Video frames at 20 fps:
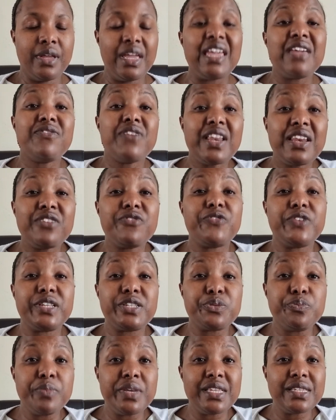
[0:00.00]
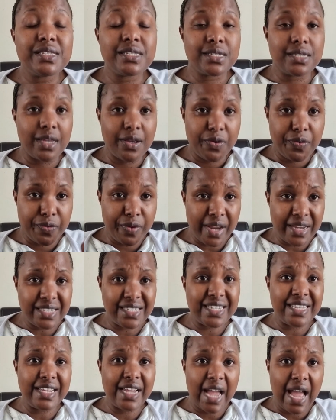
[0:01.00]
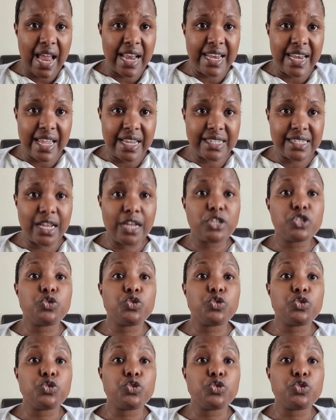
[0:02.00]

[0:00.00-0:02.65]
Even if it means writing a letter